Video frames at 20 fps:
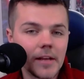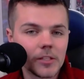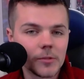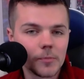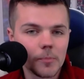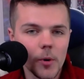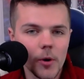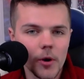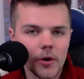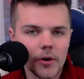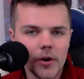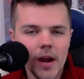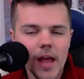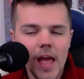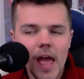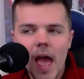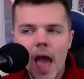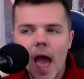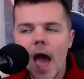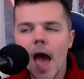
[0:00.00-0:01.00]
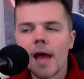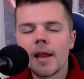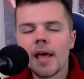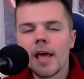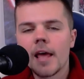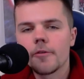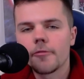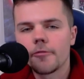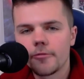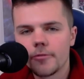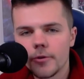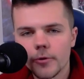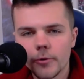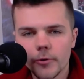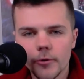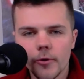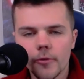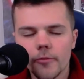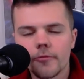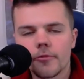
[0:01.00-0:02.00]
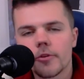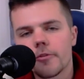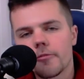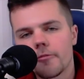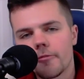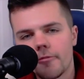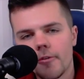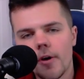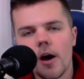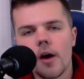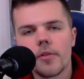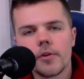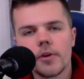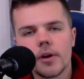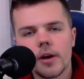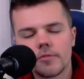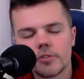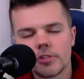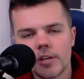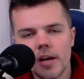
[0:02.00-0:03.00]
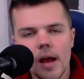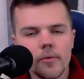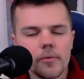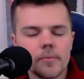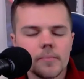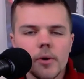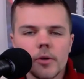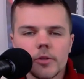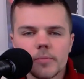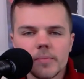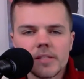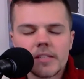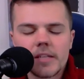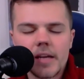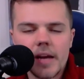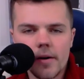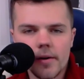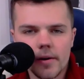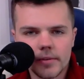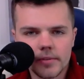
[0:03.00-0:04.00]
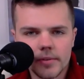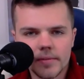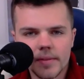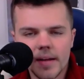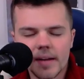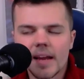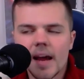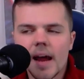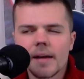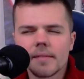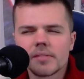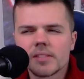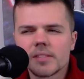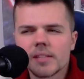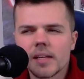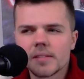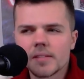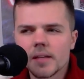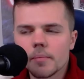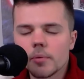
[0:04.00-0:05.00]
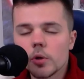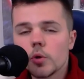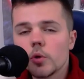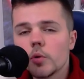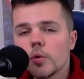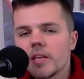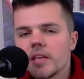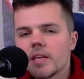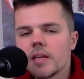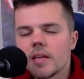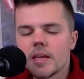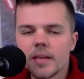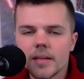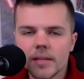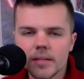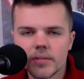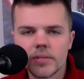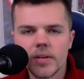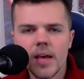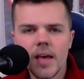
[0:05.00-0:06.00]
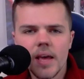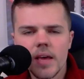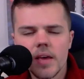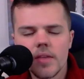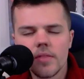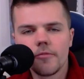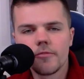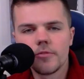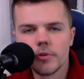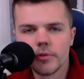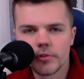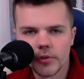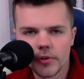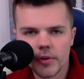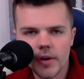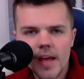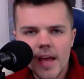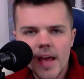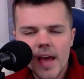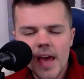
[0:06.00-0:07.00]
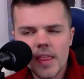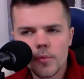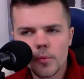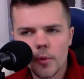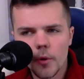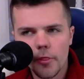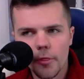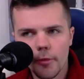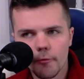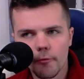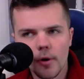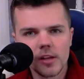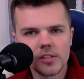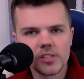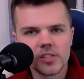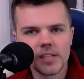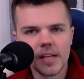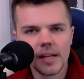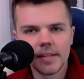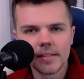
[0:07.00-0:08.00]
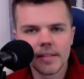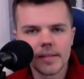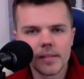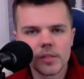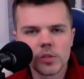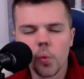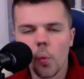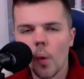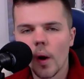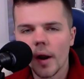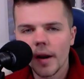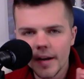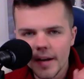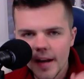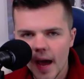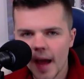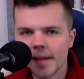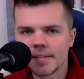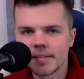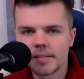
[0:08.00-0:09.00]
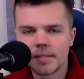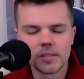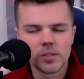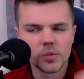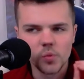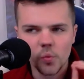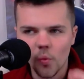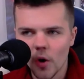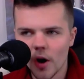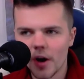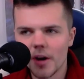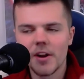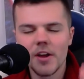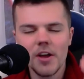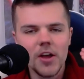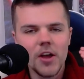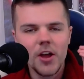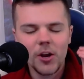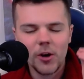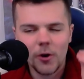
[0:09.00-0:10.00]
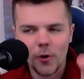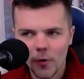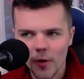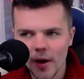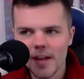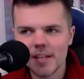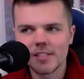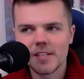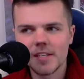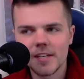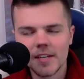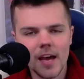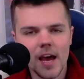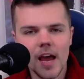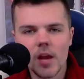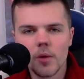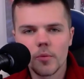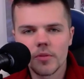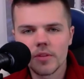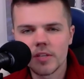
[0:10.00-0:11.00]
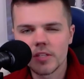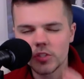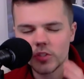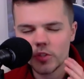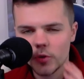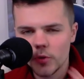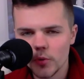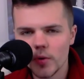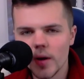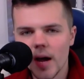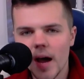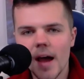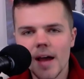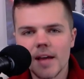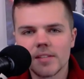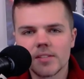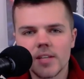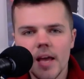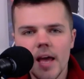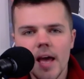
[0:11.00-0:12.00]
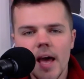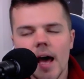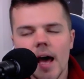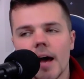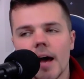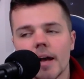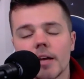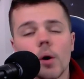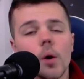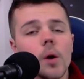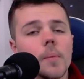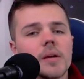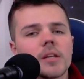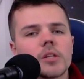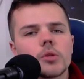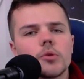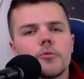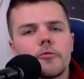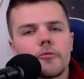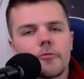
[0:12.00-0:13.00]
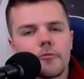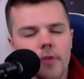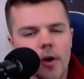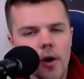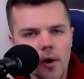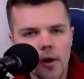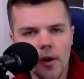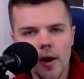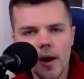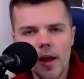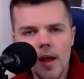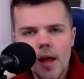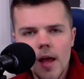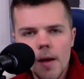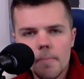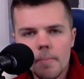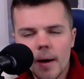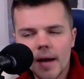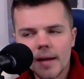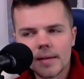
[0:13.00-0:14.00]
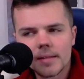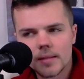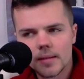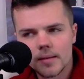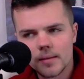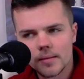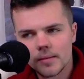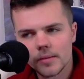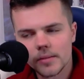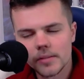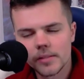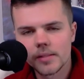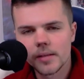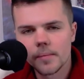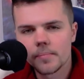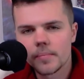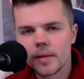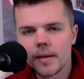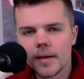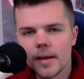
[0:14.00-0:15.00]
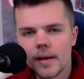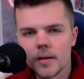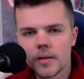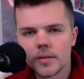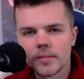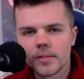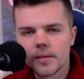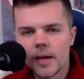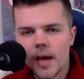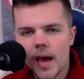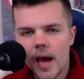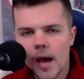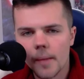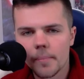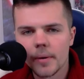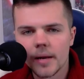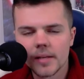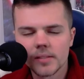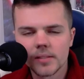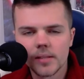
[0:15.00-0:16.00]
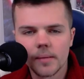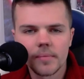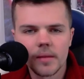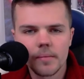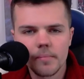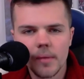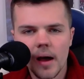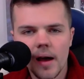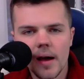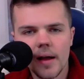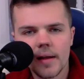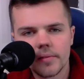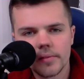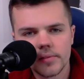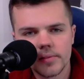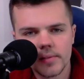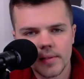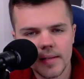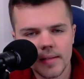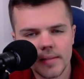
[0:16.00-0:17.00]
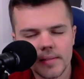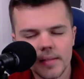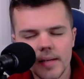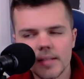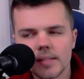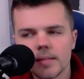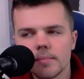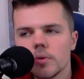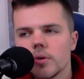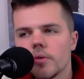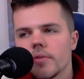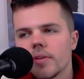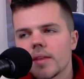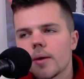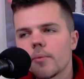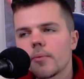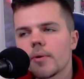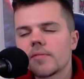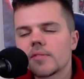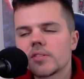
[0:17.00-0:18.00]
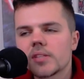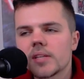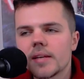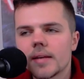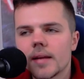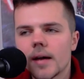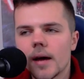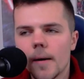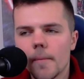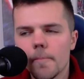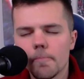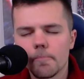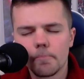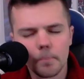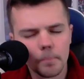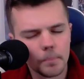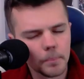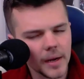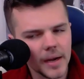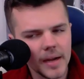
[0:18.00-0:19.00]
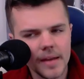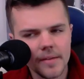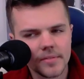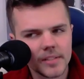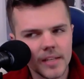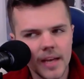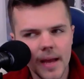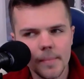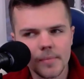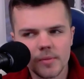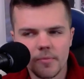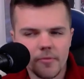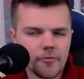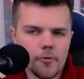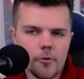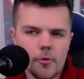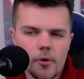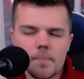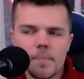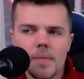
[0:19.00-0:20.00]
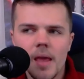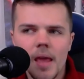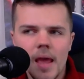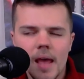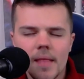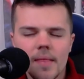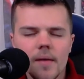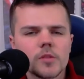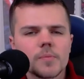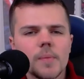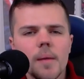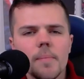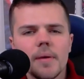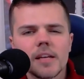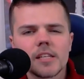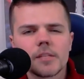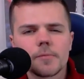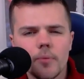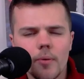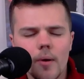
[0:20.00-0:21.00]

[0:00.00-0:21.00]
a spoiler, at a funeral for the father of Chadwick Boseman's character, and that kind of sets up who he is in the future. And then we're thrust into this one night, this one crazy night where these two guys go a bit too far, but there's something else happening, something behind the scenes. It is a movie that we've seen plenty of times before. And that was my biggest